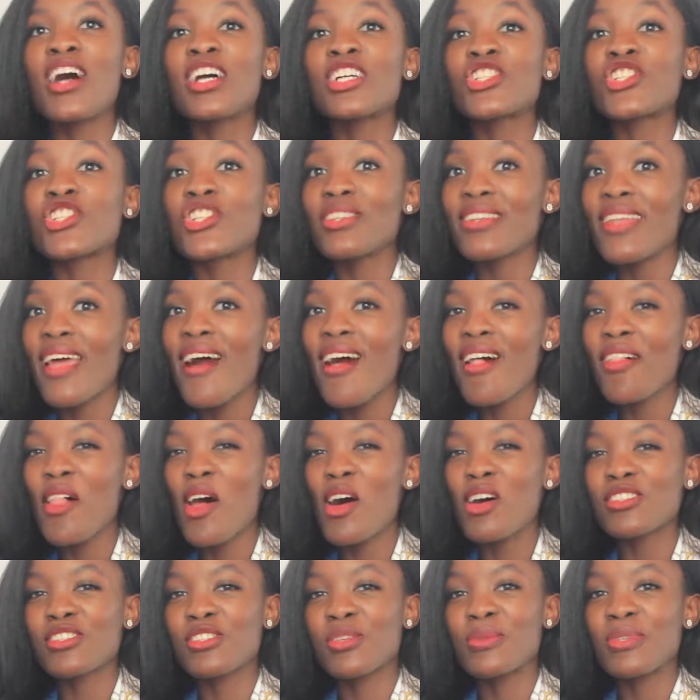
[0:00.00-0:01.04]
Chanel
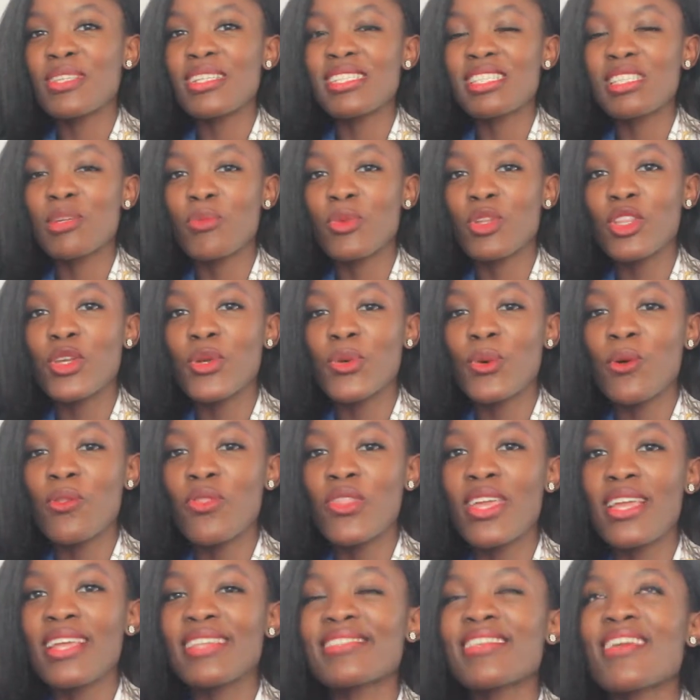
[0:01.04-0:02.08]
also did some really cool
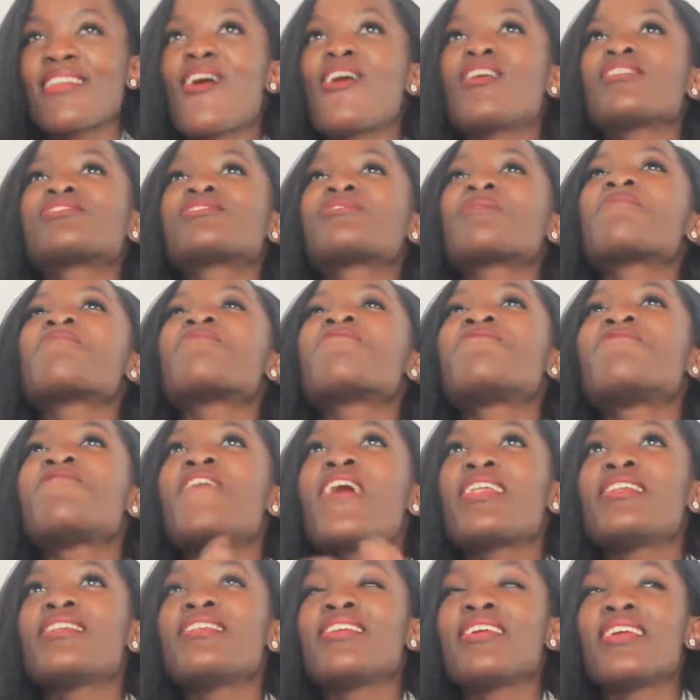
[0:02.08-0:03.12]
things, and also
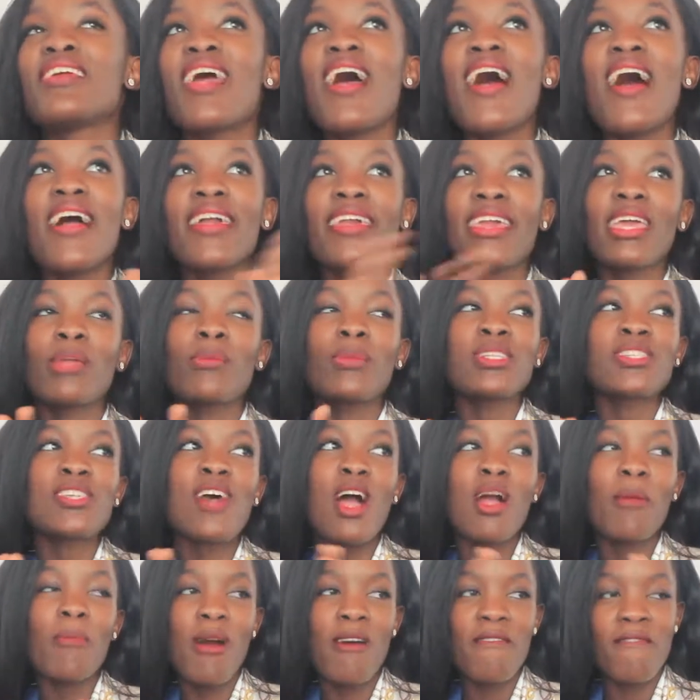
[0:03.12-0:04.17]
Fendi. Can we
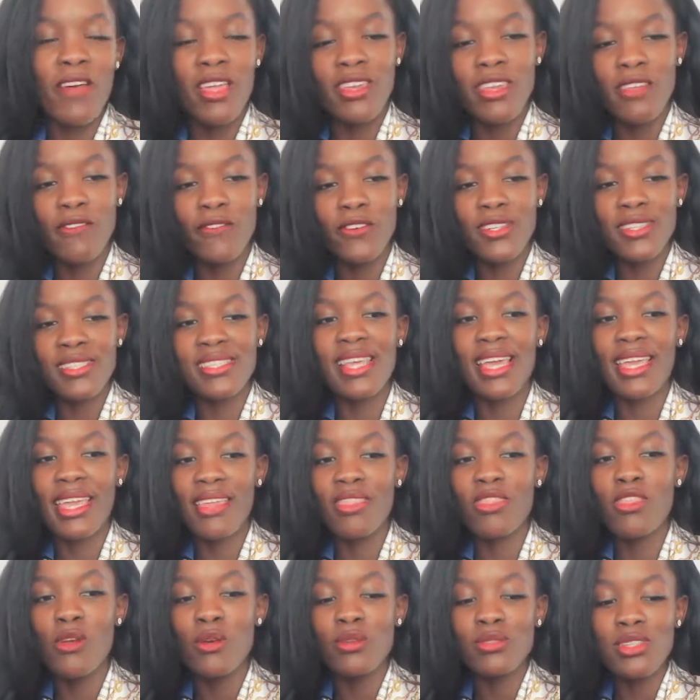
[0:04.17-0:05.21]
talk about Fendi for a
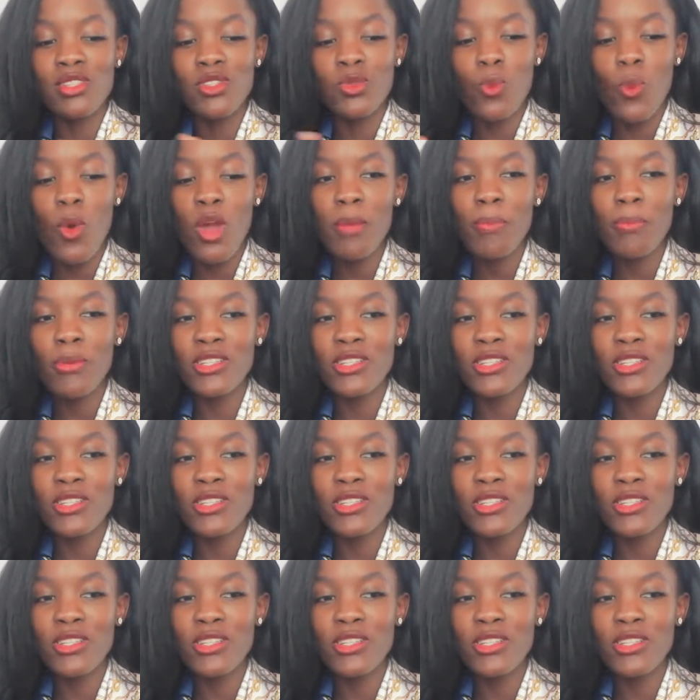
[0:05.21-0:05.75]
second? There was this one